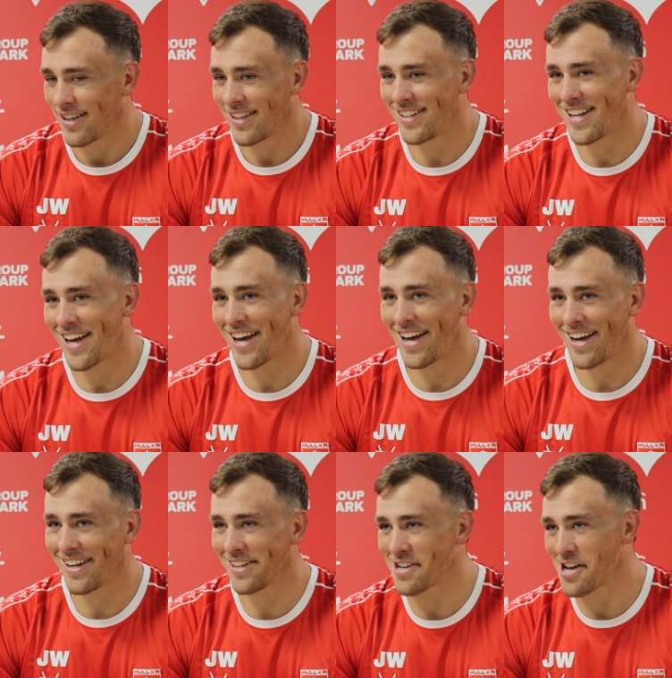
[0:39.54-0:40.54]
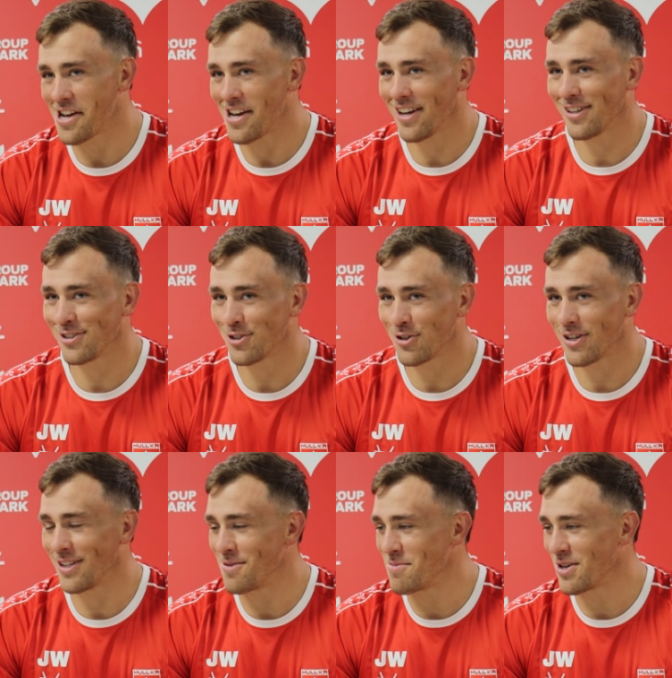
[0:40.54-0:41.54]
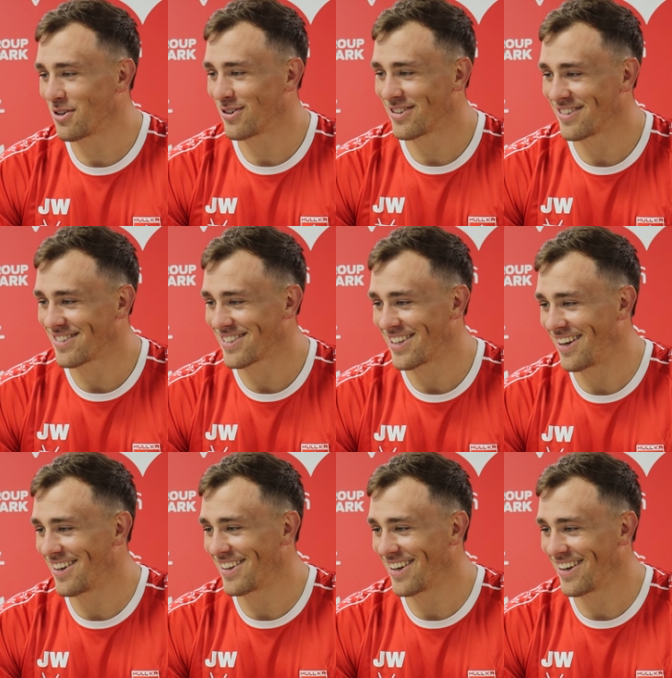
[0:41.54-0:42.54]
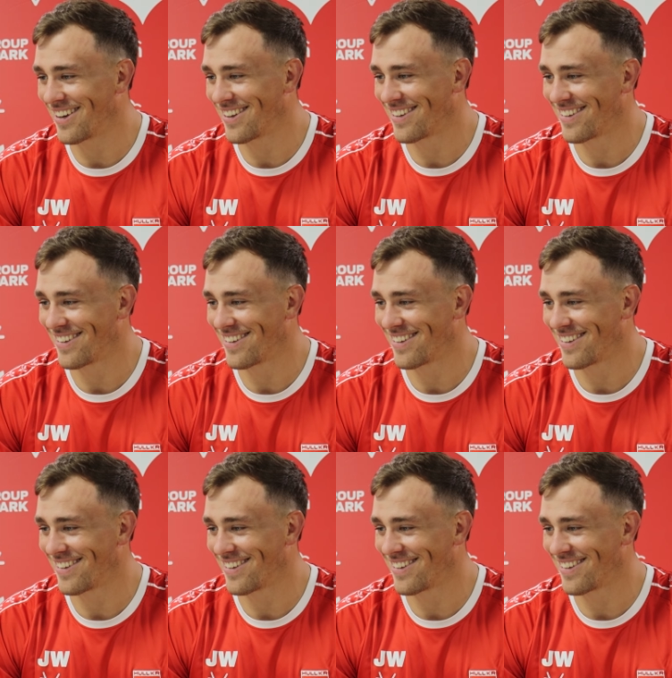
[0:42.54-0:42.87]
Nah, I enjoy it in the middle. So yeah.